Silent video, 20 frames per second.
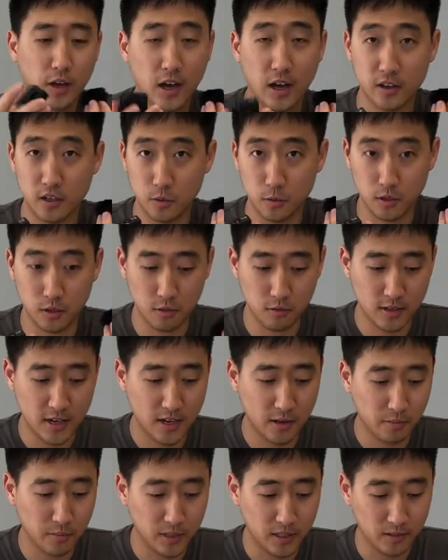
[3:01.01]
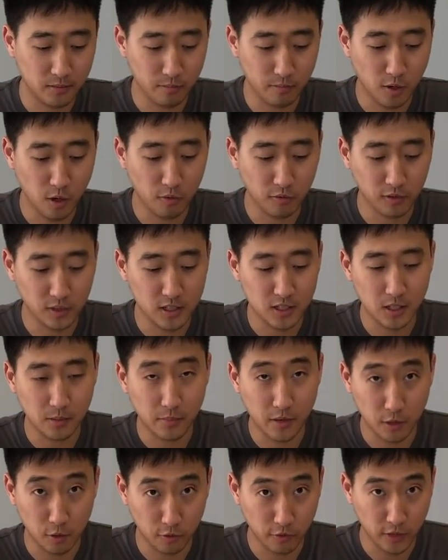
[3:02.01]
know how you would do that, but hopefully
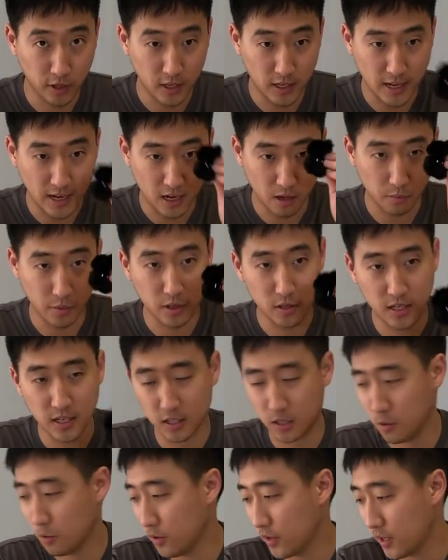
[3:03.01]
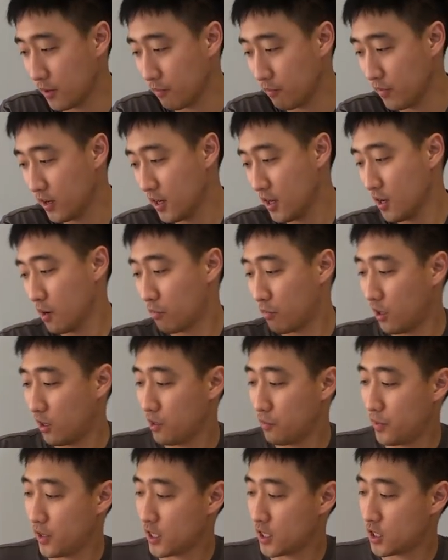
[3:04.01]
somebody will figure that out. But you get two of them,
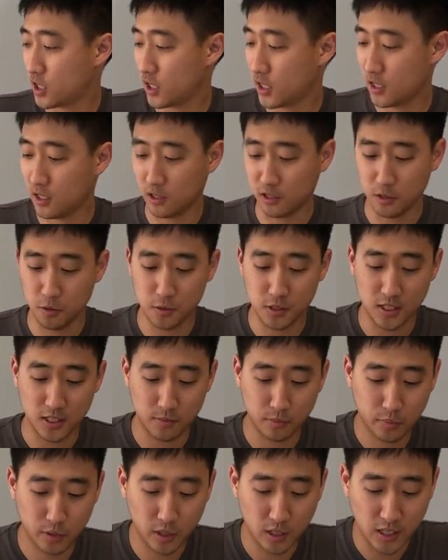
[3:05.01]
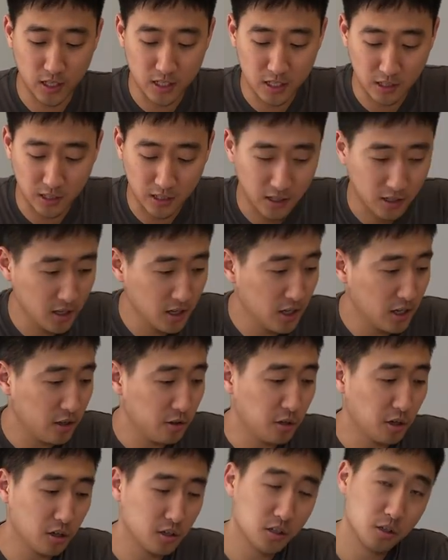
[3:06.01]
probably because you're gonna lose it pretty easily.
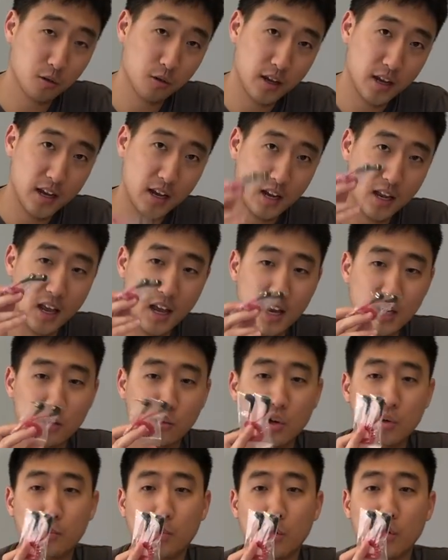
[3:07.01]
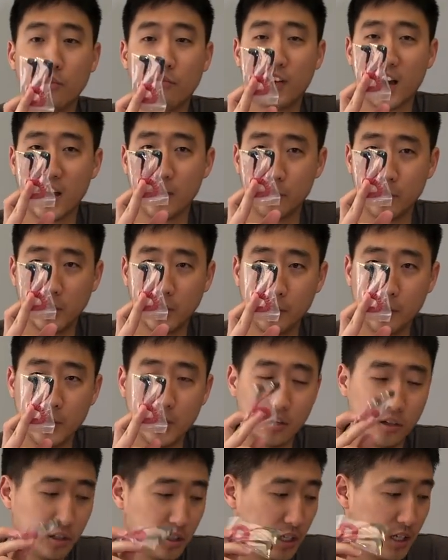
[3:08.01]
You also get a three point five
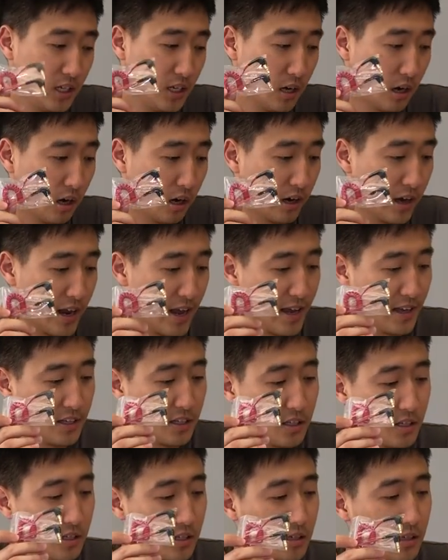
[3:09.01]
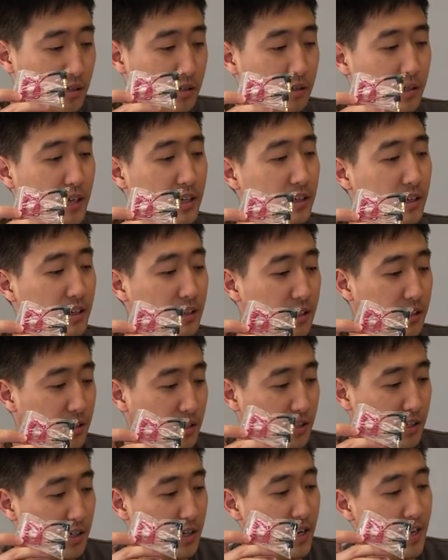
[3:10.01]
millimeter T R S. I think this
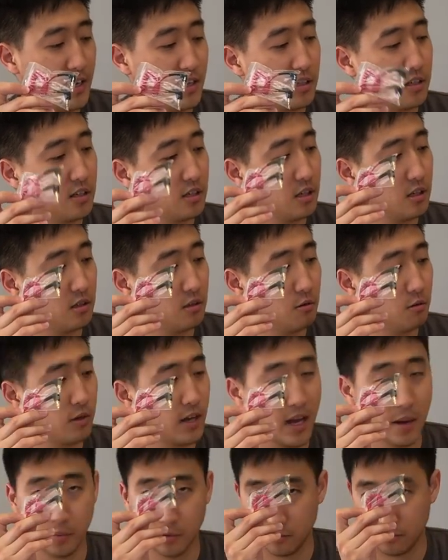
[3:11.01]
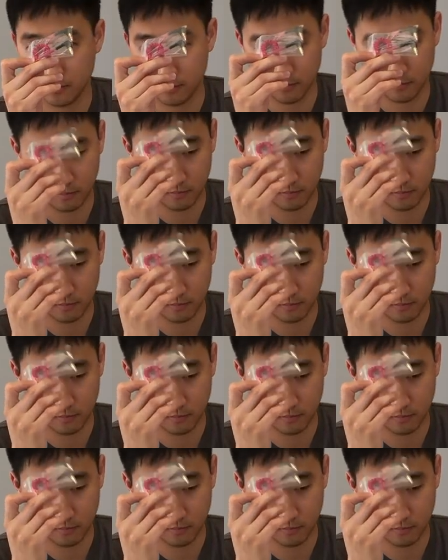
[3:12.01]
is a S C two cable,